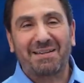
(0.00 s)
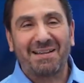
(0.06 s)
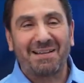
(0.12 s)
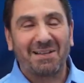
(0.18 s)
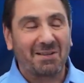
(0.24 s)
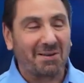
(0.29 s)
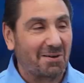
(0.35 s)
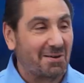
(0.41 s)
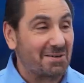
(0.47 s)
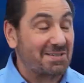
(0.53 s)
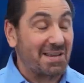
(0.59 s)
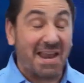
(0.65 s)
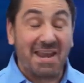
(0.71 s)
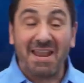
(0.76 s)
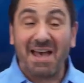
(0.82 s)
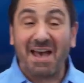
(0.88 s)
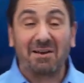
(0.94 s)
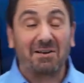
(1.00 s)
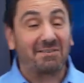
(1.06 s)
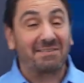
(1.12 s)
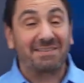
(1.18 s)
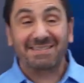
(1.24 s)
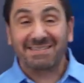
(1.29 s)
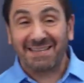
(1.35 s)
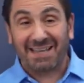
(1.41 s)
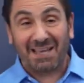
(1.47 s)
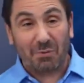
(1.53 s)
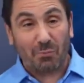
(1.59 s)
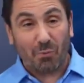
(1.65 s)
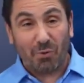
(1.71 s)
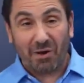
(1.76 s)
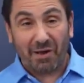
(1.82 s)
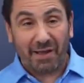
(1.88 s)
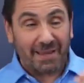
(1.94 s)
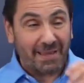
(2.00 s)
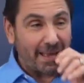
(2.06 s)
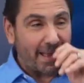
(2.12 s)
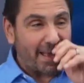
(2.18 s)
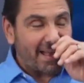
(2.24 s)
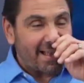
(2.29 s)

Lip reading: kilohertz and not understand why.